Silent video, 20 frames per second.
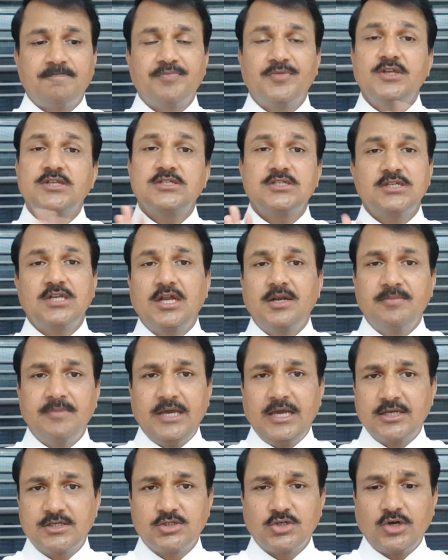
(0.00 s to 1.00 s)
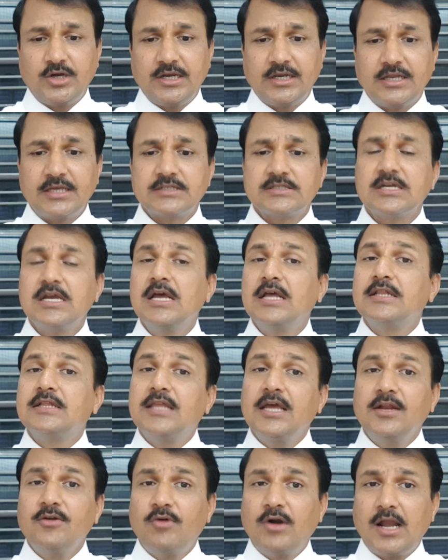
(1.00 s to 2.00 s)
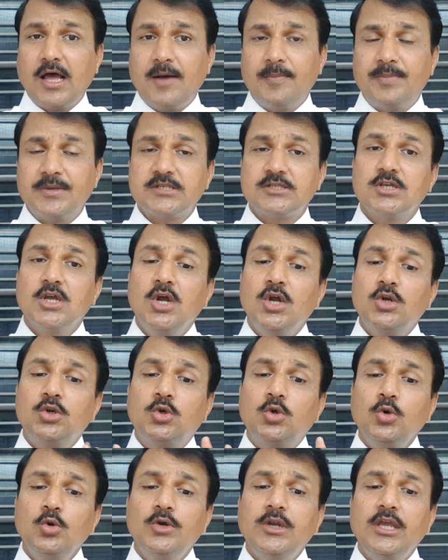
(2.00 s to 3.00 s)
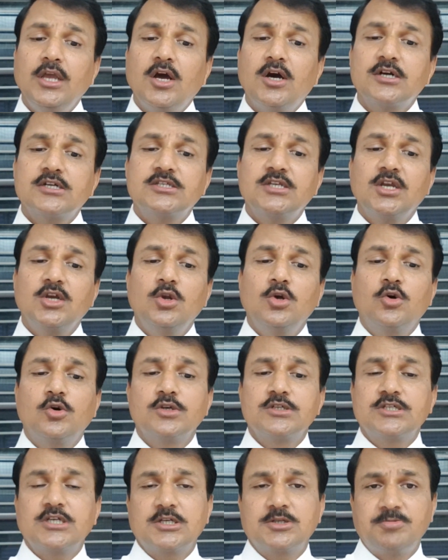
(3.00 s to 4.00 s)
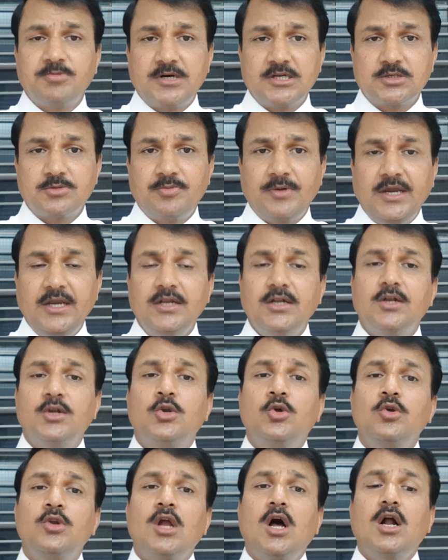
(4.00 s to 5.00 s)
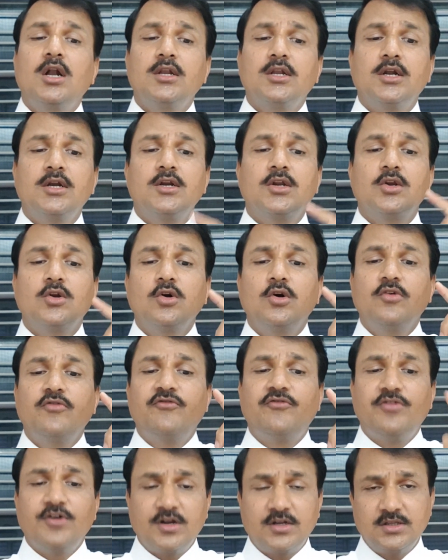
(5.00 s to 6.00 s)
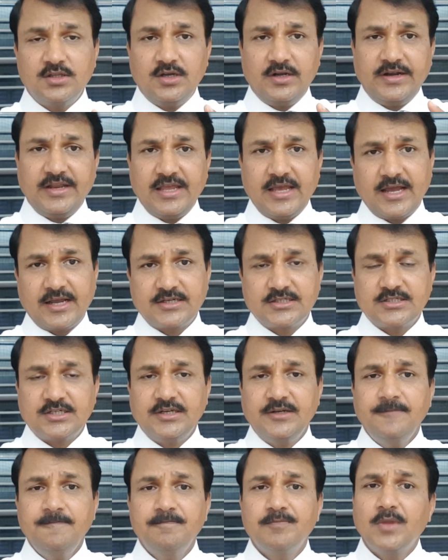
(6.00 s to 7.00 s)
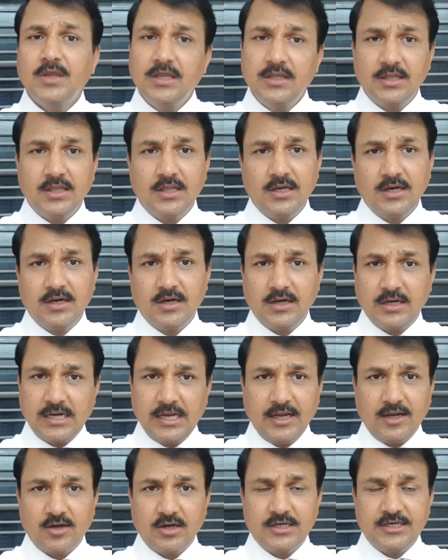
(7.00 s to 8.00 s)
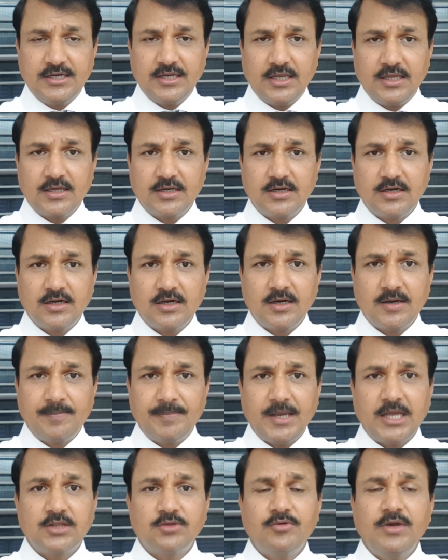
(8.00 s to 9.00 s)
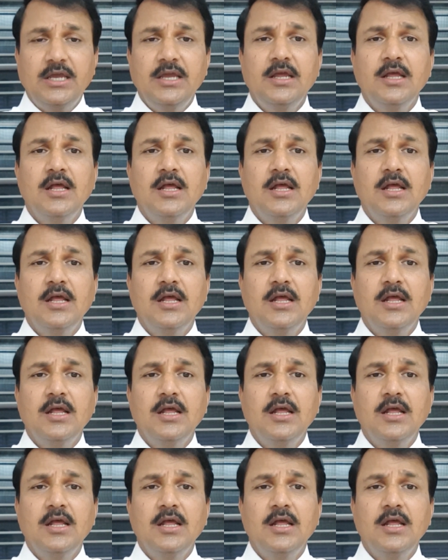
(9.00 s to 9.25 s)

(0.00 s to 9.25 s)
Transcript: This is done by hexokinase. Then what happens? two deoxy glucose six phosphate do not undergo further reaction in the glycolytic uh, pathway